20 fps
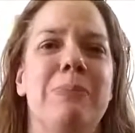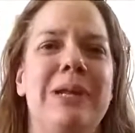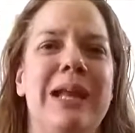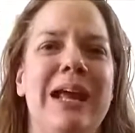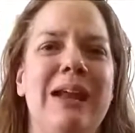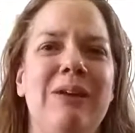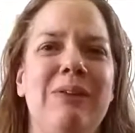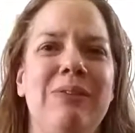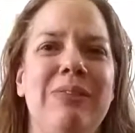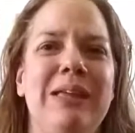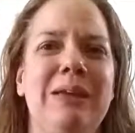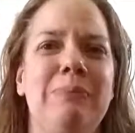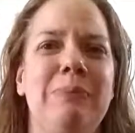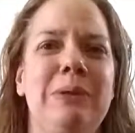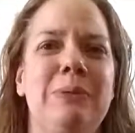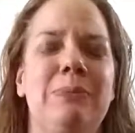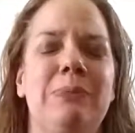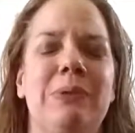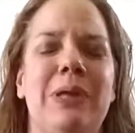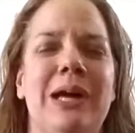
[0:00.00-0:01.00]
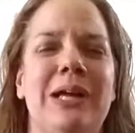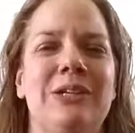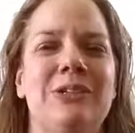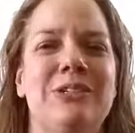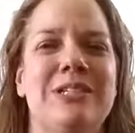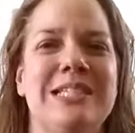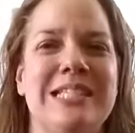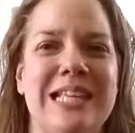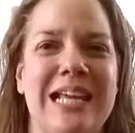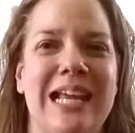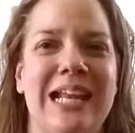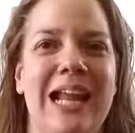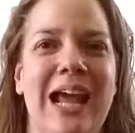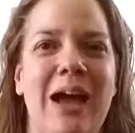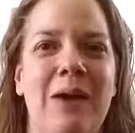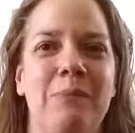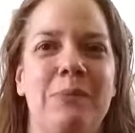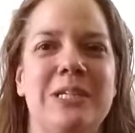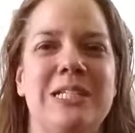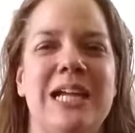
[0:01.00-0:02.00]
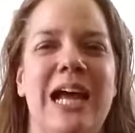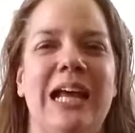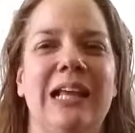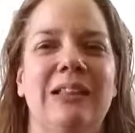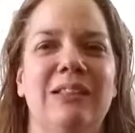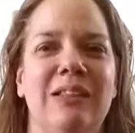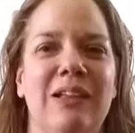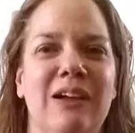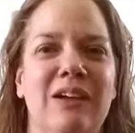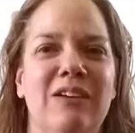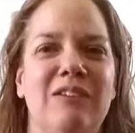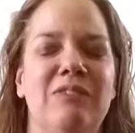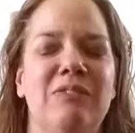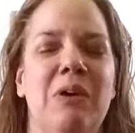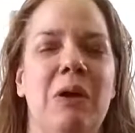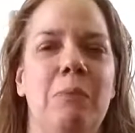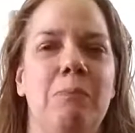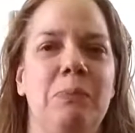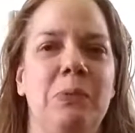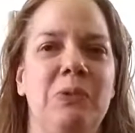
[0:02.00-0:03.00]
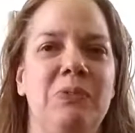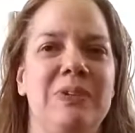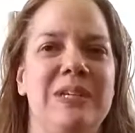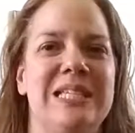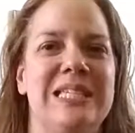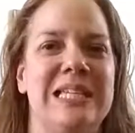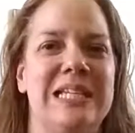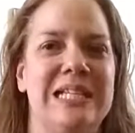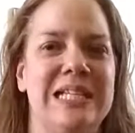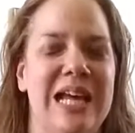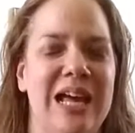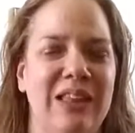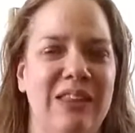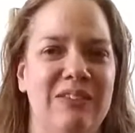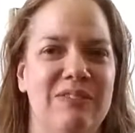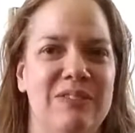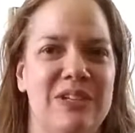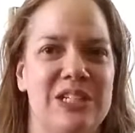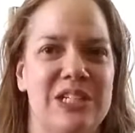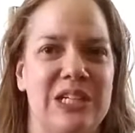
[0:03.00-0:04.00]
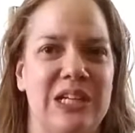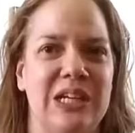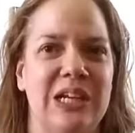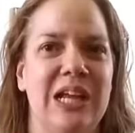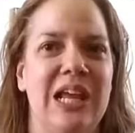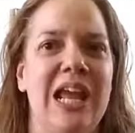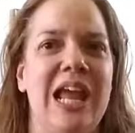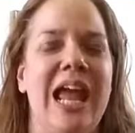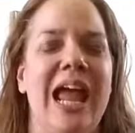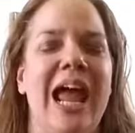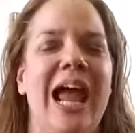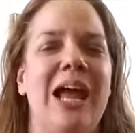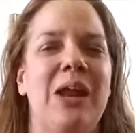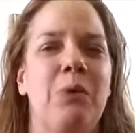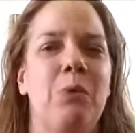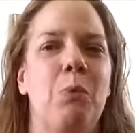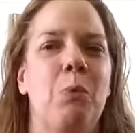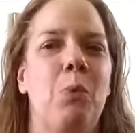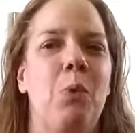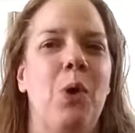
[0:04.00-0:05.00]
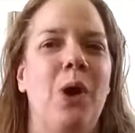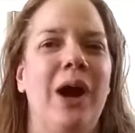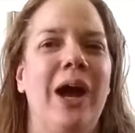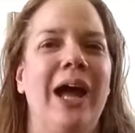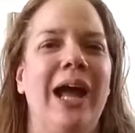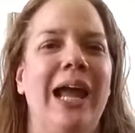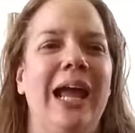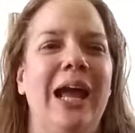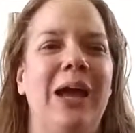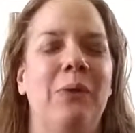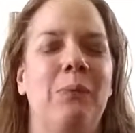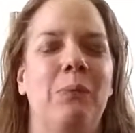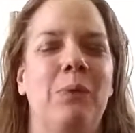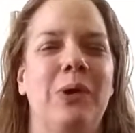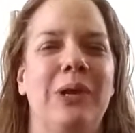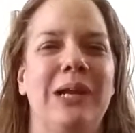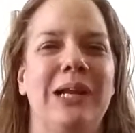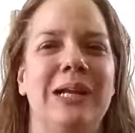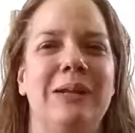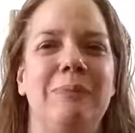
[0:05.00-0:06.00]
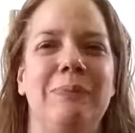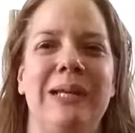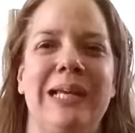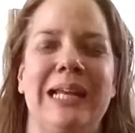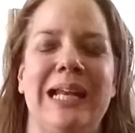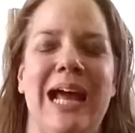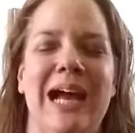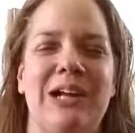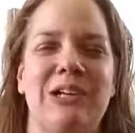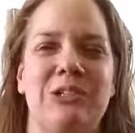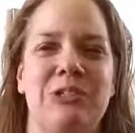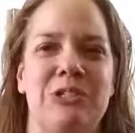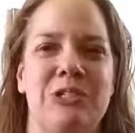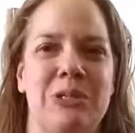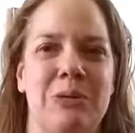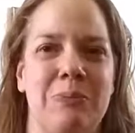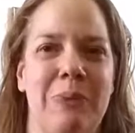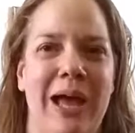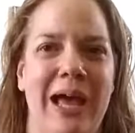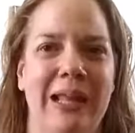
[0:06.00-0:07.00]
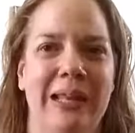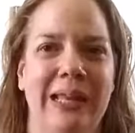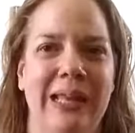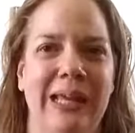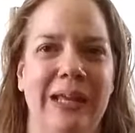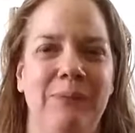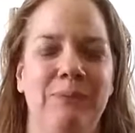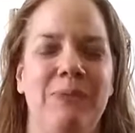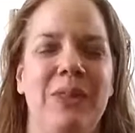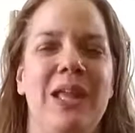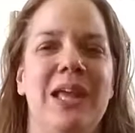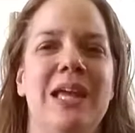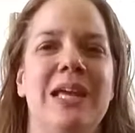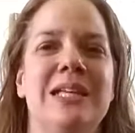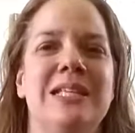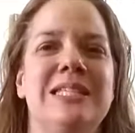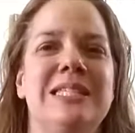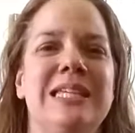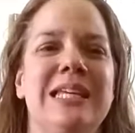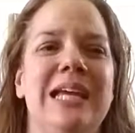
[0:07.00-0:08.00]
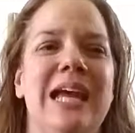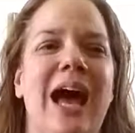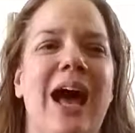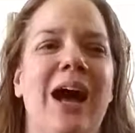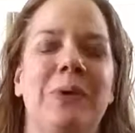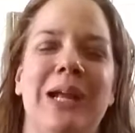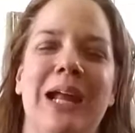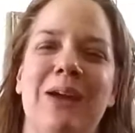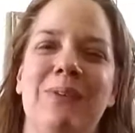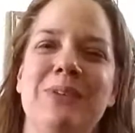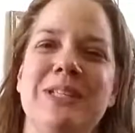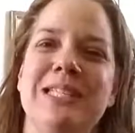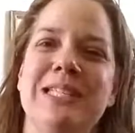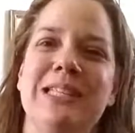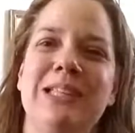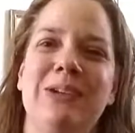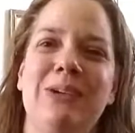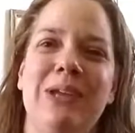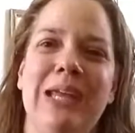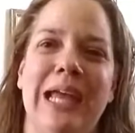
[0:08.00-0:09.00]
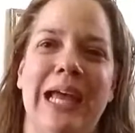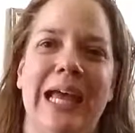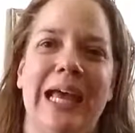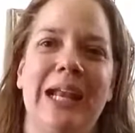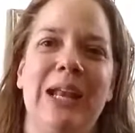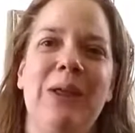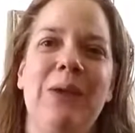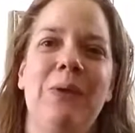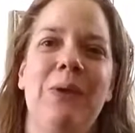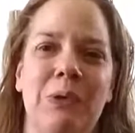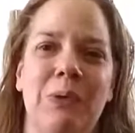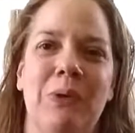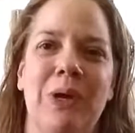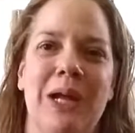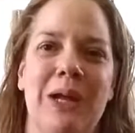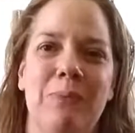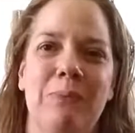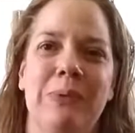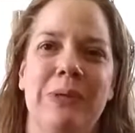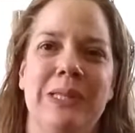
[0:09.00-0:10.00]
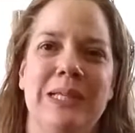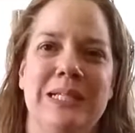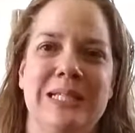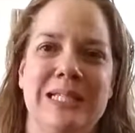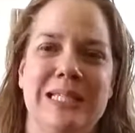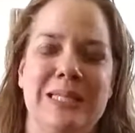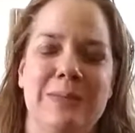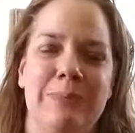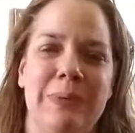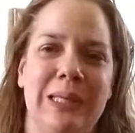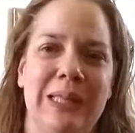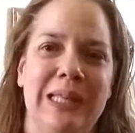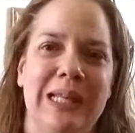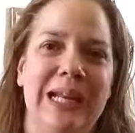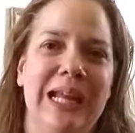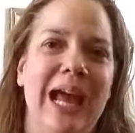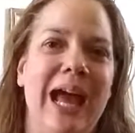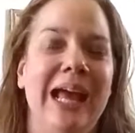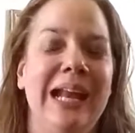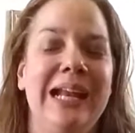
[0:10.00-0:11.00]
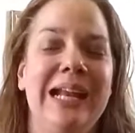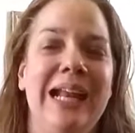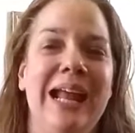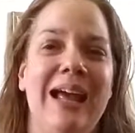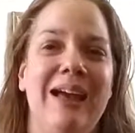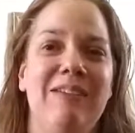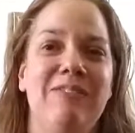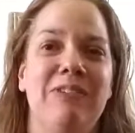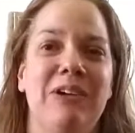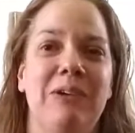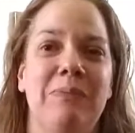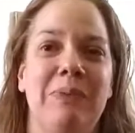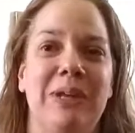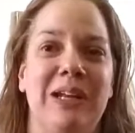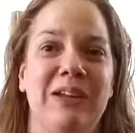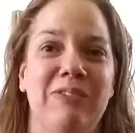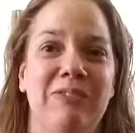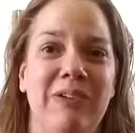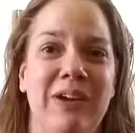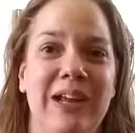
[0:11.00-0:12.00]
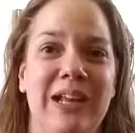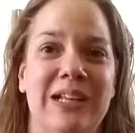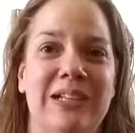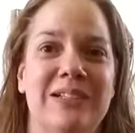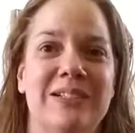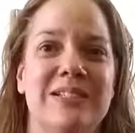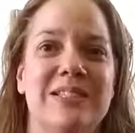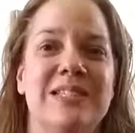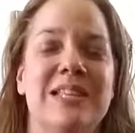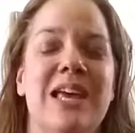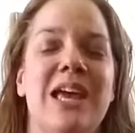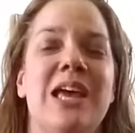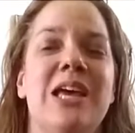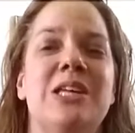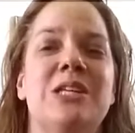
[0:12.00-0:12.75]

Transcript: But I don't think people understand how much I love movies and television and why I wanted to be an actor so badly. See, when I was a little kid, growing up with a disability, I didn't have very many friends.